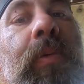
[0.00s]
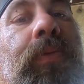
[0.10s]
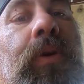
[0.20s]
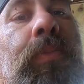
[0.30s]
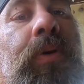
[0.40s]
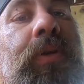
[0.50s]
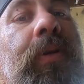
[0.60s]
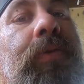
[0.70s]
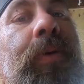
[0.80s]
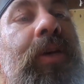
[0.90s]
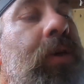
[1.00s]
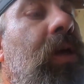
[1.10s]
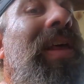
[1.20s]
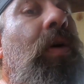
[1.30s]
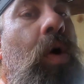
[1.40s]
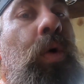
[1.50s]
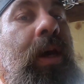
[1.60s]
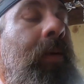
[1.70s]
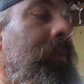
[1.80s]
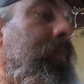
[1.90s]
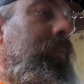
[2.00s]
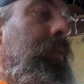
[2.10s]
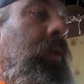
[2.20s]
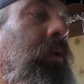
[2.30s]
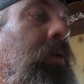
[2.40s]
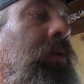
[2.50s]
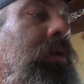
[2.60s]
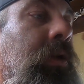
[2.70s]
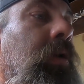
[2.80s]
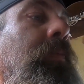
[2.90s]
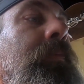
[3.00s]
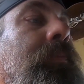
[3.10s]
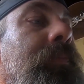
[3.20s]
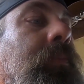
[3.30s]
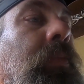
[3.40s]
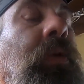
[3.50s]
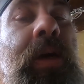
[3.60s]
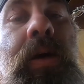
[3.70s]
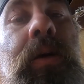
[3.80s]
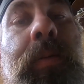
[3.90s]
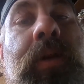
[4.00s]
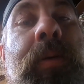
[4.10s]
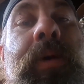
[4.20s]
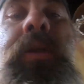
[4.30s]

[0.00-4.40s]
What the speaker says: keep it for your personal information. Okay. So, hang on, let me clean my